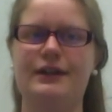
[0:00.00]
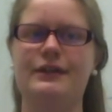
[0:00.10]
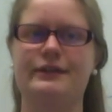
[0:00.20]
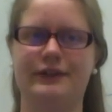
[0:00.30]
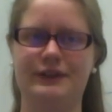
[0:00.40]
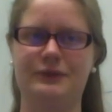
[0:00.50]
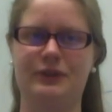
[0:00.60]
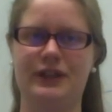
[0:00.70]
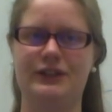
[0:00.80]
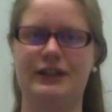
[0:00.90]
cell
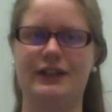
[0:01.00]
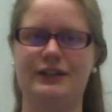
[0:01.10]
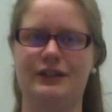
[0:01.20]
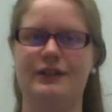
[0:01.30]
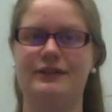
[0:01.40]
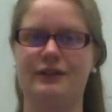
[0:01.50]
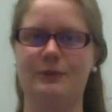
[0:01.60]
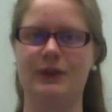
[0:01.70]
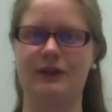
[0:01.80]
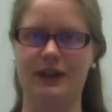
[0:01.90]
differentiation, and cell
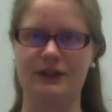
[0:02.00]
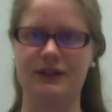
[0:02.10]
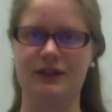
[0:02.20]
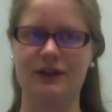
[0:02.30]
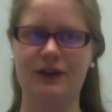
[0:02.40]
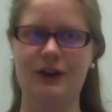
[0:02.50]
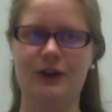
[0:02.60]
migration.